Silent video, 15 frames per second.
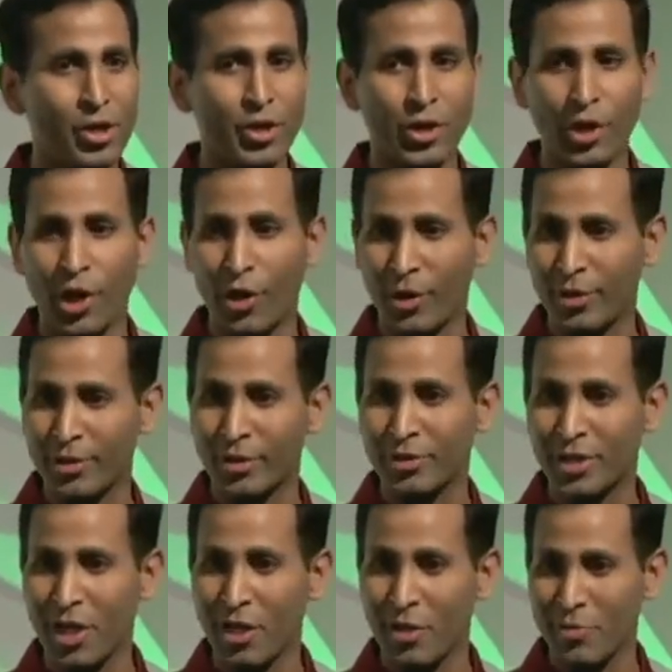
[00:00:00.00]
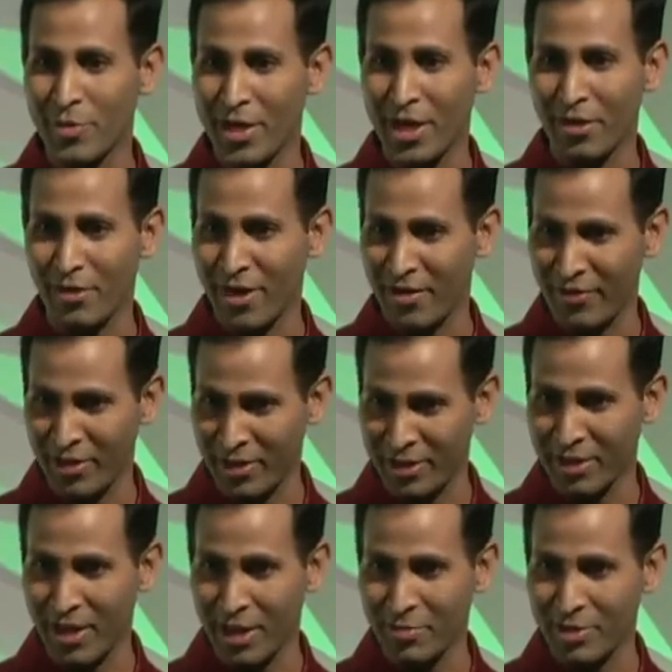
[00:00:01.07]
You know, they're telling me I don't have any
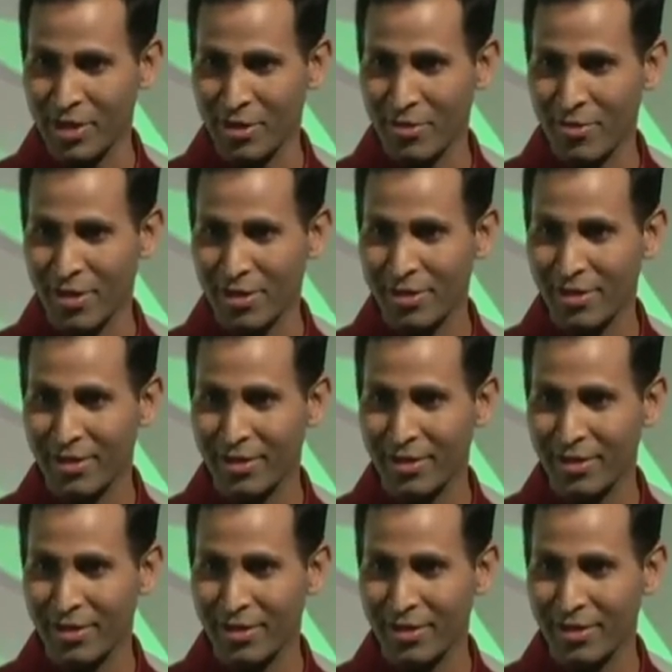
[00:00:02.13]
time. Is that correct?